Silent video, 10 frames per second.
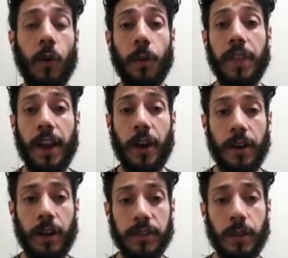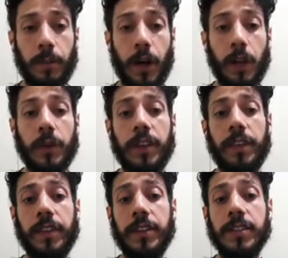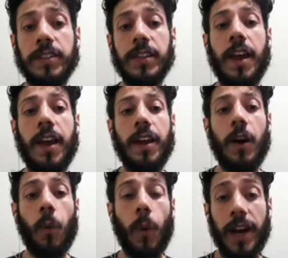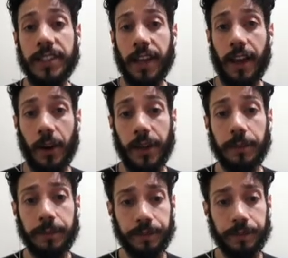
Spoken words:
urban area of São Paulo in this white area.